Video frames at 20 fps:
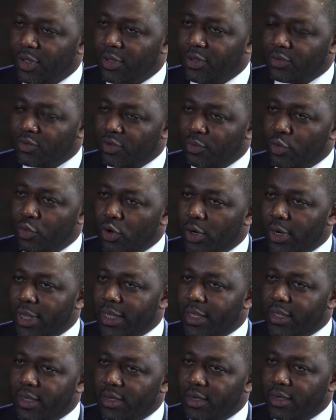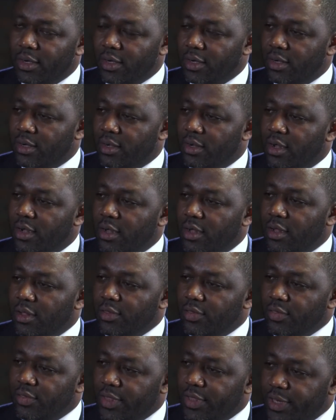So more like their
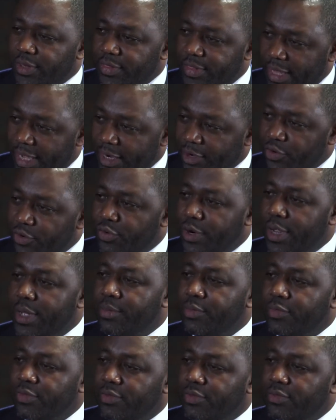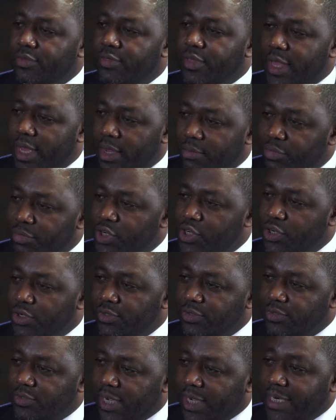dreams, their
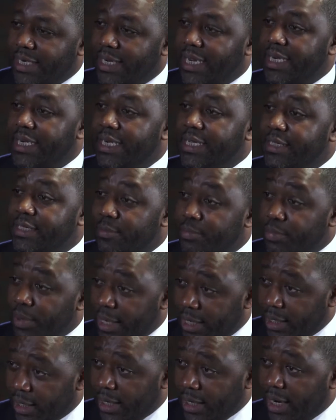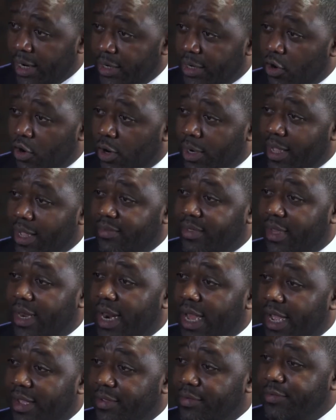ambitions, and their discipline and how they organize their
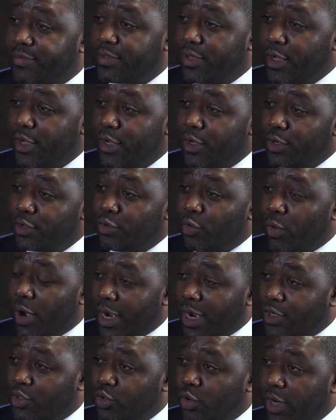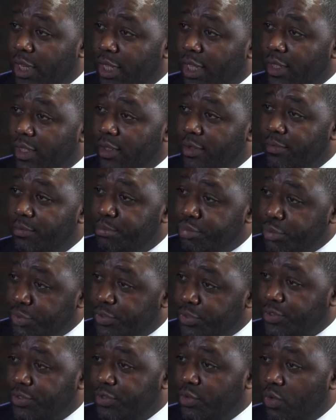lives, yes, to actually
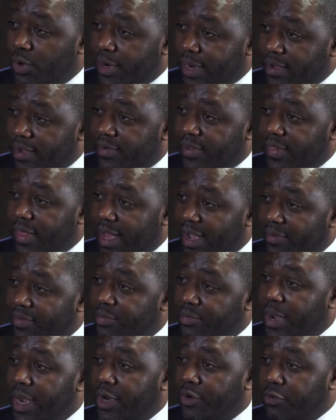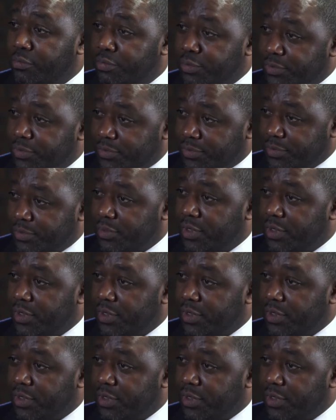pursue whatever they have in mind to pursue.